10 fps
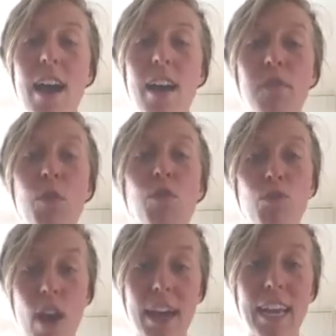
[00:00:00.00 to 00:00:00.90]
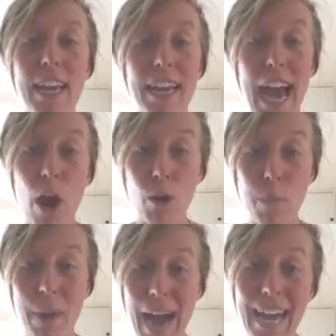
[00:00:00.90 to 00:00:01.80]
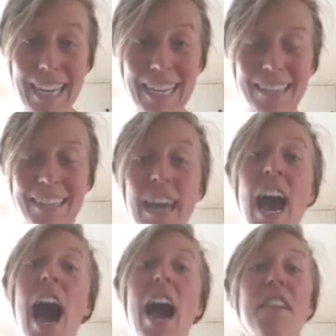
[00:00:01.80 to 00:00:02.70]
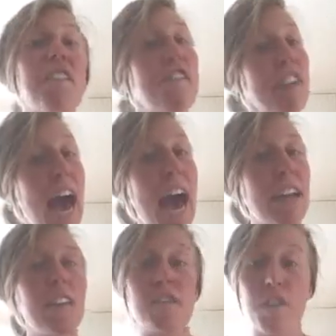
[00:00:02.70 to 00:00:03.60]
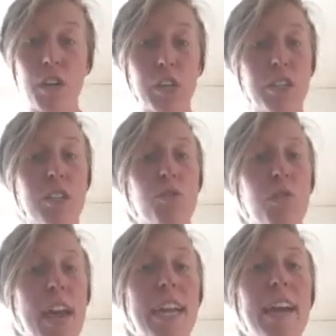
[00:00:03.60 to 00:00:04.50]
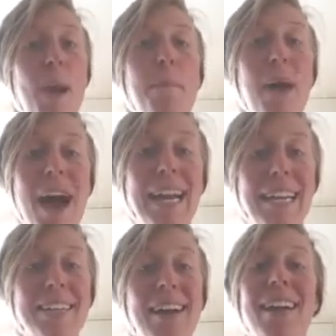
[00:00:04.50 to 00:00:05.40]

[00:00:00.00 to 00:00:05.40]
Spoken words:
of running our bodies on fat versus running our bodies